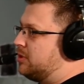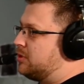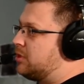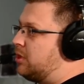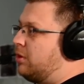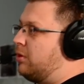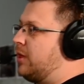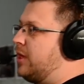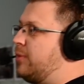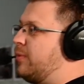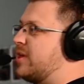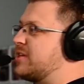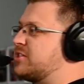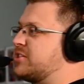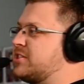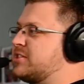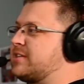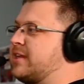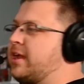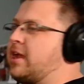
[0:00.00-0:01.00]
So he
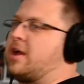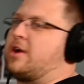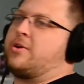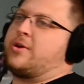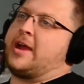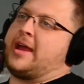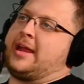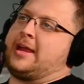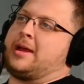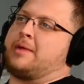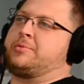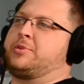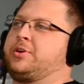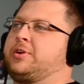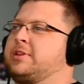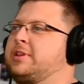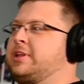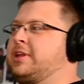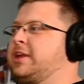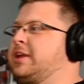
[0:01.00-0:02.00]
wasn't just like, oh, hey, I'm new
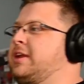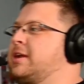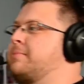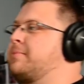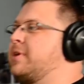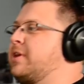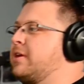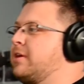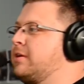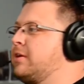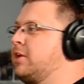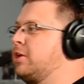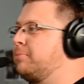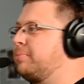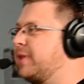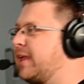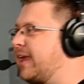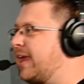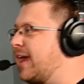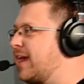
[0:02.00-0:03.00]
to the league, I'm going to
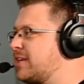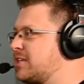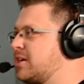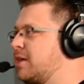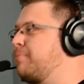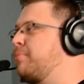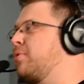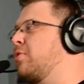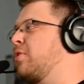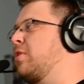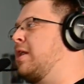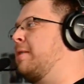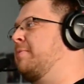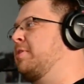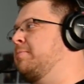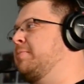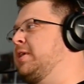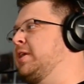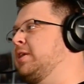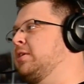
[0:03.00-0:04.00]
play catch up, or I'm
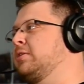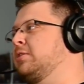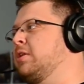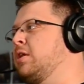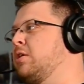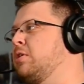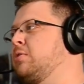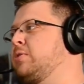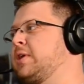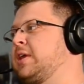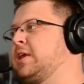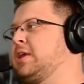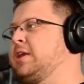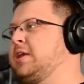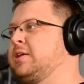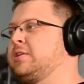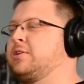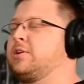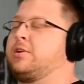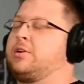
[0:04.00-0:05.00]
going to be low
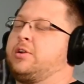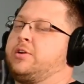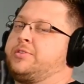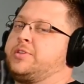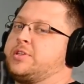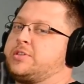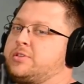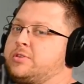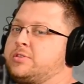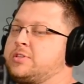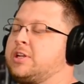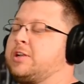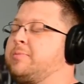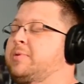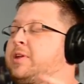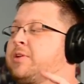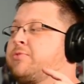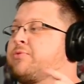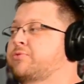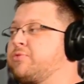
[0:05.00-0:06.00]
key. No. This dude's going to
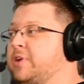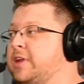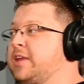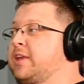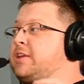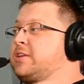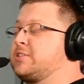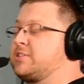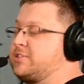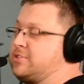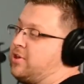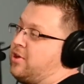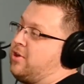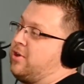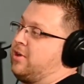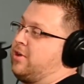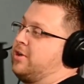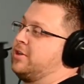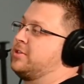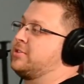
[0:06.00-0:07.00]
be a freaking
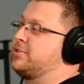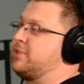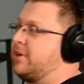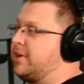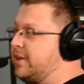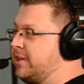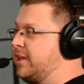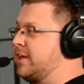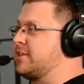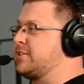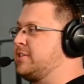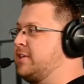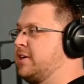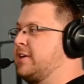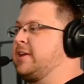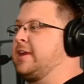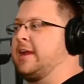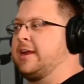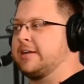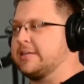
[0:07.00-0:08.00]
star starting next
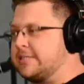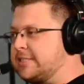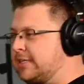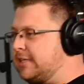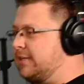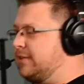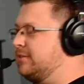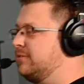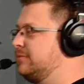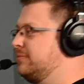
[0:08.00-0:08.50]
year, guaranteed.